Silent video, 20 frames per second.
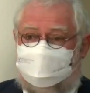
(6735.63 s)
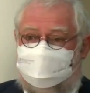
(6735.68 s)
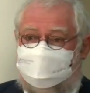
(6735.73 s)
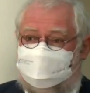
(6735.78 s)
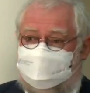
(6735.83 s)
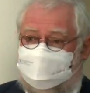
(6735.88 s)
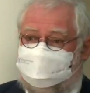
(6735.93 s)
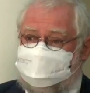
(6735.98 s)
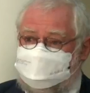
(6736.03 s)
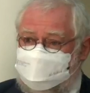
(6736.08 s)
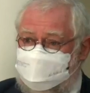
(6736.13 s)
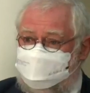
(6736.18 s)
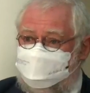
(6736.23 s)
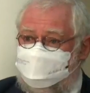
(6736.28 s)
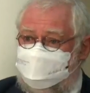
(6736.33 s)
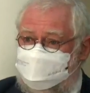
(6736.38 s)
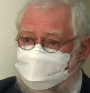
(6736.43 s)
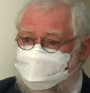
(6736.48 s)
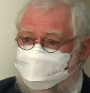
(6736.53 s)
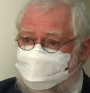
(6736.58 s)
That same
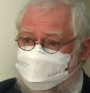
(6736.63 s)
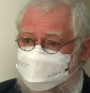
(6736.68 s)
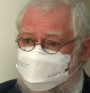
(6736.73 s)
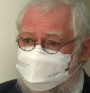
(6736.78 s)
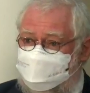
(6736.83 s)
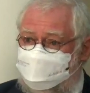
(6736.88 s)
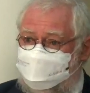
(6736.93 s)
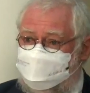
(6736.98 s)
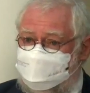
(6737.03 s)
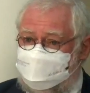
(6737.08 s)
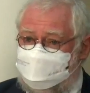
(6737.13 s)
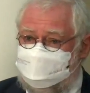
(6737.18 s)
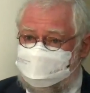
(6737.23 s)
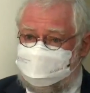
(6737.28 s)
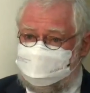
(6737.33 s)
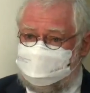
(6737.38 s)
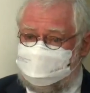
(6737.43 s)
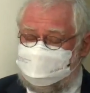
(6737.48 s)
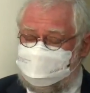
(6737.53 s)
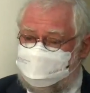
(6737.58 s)
beef, if it
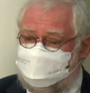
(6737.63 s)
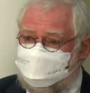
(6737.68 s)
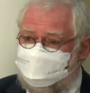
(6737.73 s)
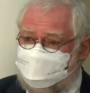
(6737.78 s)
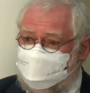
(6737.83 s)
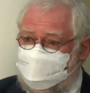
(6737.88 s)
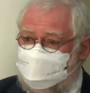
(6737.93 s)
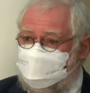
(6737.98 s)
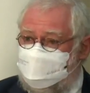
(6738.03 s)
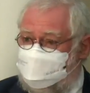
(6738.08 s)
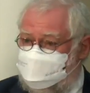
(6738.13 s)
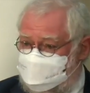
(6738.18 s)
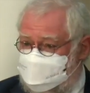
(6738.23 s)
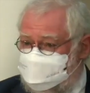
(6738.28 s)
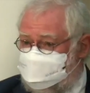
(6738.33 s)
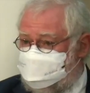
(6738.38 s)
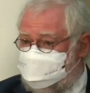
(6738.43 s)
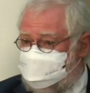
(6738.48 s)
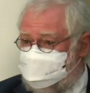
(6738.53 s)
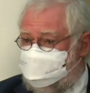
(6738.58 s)
is
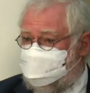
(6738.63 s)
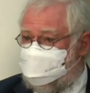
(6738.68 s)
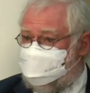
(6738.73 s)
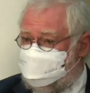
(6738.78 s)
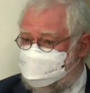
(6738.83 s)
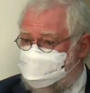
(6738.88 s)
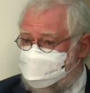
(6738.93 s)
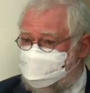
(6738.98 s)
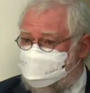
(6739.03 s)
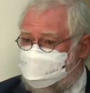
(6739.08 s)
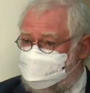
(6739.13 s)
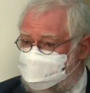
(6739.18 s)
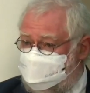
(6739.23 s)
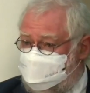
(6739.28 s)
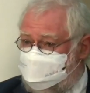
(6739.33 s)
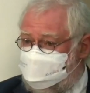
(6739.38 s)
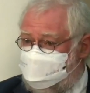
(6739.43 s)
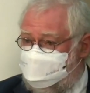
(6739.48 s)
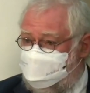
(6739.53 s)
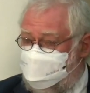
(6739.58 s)
just slaughtered
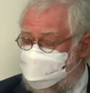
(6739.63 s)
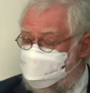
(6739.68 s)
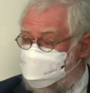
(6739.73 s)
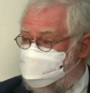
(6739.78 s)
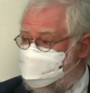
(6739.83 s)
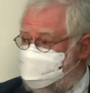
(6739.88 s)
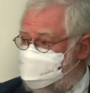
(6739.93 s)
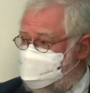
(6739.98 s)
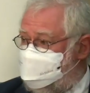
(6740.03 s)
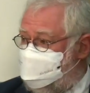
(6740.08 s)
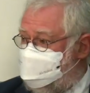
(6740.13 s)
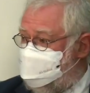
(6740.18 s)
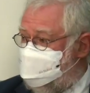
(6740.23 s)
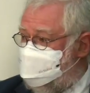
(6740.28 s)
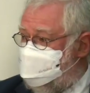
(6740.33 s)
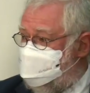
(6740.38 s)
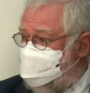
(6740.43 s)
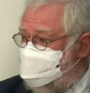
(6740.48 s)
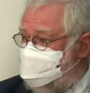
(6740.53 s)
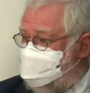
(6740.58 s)
and deboned,
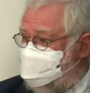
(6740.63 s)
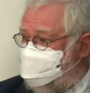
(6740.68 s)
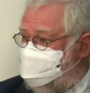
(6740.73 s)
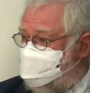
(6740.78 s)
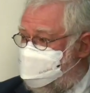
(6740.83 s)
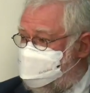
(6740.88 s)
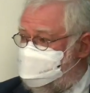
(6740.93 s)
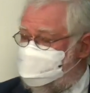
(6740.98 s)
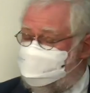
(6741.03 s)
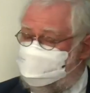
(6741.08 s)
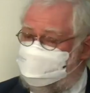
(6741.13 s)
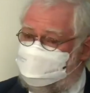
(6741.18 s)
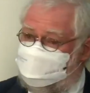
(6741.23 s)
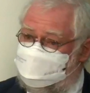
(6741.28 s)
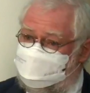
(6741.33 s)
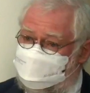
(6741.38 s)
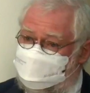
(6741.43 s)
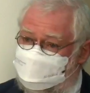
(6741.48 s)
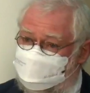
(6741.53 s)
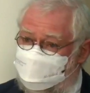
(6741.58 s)

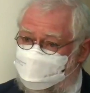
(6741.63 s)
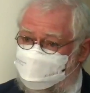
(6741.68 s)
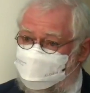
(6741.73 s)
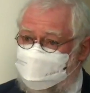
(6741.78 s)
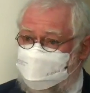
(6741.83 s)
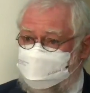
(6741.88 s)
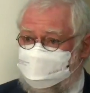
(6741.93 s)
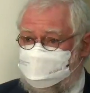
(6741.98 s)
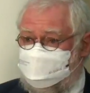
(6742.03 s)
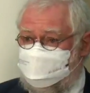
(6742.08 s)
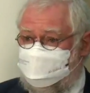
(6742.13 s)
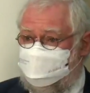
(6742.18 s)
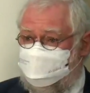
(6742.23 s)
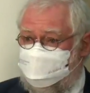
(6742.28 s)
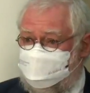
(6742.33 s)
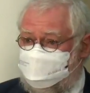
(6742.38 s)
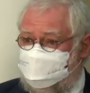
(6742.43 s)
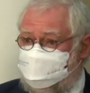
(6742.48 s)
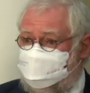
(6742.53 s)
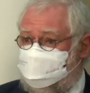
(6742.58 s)
fetches
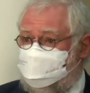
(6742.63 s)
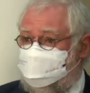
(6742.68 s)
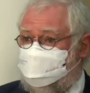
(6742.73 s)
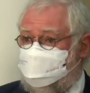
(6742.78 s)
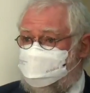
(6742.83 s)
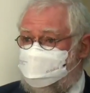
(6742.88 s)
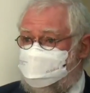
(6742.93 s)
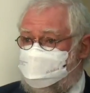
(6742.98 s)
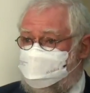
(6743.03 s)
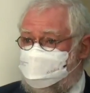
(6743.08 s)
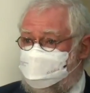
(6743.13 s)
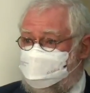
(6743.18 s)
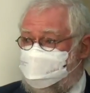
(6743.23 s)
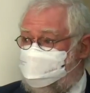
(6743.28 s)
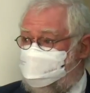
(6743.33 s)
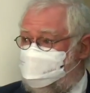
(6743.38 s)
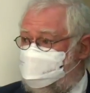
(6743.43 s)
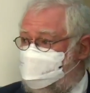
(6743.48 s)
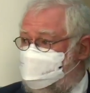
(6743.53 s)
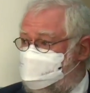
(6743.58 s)

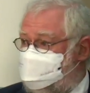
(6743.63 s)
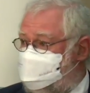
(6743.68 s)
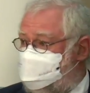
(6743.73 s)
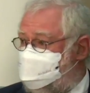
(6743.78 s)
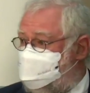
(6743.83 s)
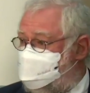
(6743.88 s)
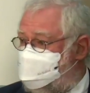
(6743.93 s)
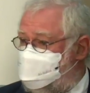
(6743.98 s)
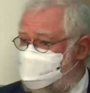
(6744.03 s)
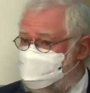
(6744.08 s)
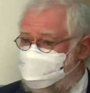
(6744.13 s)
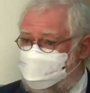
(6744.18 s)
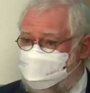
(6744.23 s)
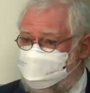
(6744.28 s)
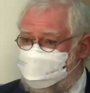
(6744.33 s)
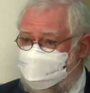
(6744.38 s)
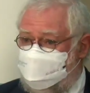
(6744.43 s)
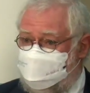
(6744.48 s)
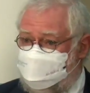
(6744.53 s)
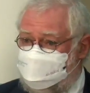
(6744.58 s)
$350 in the European
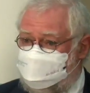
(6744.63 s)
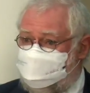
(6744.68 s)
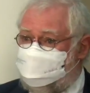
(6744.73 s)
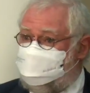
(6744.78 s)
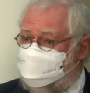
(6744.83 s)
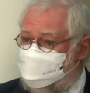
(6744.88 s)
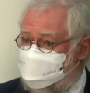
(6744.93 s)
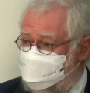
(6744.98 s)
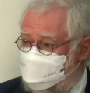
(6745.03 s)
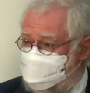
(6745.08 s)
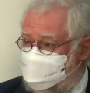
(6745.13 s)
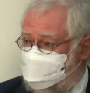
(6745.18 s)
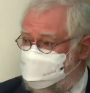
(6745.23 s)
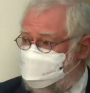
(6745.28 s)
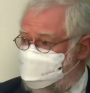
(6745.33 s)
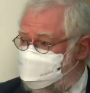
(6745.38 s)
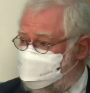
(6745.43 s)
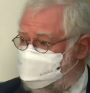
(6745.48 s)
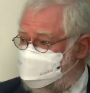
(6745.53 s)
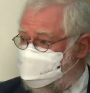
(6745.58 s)
market. So
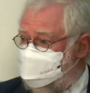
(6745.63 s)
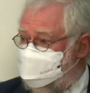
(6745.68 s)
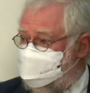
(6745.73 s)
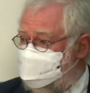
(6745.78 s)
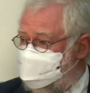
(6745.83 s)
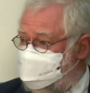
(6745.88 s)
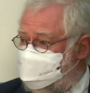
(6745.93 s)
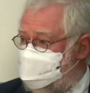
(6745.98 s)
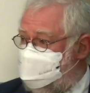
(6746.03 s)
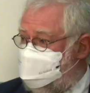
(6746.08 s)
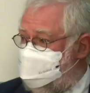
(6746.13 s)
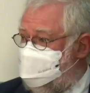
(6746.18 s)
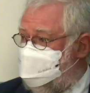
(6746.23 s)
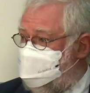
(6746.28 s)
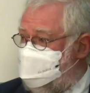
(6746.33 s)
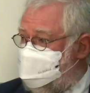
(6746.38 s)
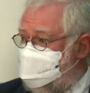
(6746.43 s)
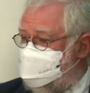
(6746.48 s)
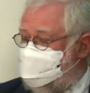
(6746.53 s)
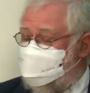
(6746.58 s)
the
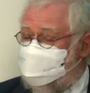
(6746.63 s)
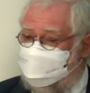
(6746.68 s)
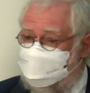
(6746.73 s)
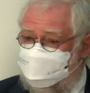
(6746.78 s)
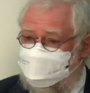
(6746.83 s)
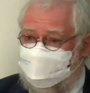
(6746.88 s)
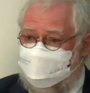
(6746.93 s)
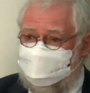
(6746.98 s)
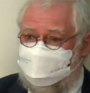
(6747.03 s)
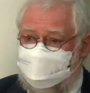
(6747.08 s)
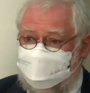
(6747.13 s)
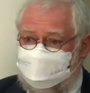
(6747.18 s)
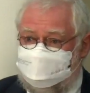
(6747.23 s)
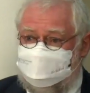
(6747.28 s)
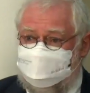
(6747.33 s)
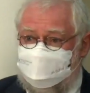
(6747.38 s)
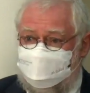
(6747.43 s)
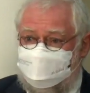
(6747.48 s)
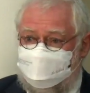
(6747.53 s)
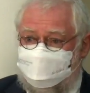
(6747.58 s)
farmer has
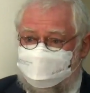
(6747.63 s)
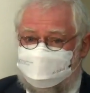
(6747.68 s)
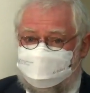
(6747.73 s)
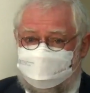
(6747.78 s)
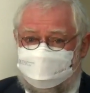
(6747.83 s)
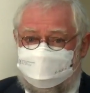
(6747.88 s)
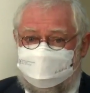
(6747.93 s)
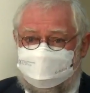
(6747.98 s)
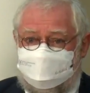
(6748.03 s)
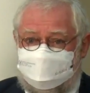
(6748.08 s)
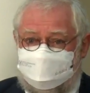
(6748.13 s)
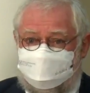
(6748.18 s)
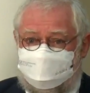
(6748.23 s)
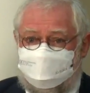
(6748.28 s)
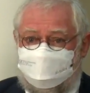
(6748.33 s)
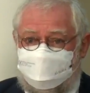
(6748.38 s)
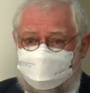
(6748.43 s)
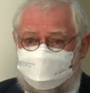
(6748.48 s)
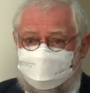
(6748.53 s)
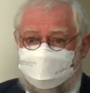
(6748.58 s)
now an opportunity
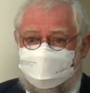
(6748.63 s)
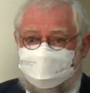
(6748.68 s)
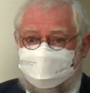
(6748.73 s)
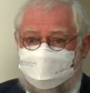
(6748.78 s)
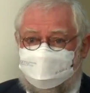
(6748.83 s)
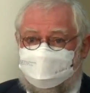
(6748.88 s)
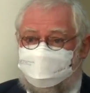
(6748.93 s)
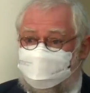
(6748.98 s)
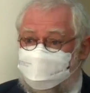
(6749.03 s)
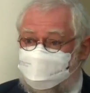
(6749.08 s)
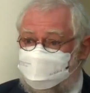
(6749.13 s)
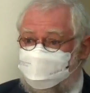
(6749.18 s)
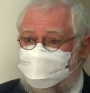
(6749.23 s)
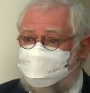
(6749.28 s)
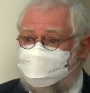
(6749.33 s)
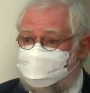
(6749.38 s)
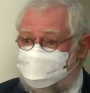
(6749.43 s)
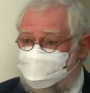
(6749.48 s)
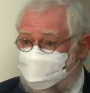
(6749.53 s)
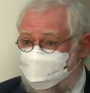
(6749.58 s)
to
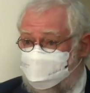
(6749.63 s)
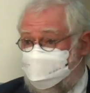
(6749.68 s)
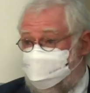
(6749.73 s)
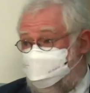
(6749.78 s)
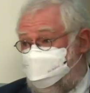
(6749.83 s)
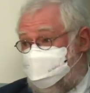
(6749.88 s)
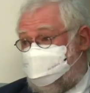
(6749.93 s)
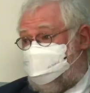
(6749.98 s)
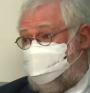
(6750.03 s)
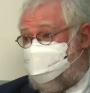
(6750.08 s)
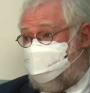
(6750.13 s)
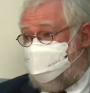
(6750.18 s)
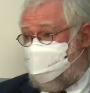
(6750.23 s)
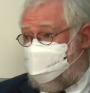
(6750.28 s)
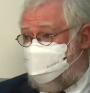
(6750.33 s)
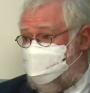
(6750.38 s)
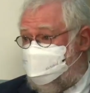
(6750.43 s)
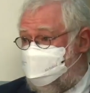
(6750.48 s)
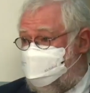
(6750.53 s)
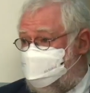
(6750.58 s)
produce for a better
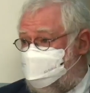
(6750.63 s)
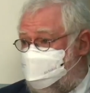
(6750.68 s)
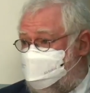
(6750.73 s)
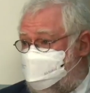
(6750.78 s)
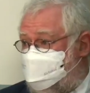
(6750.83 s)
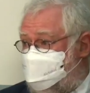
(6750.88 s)
paying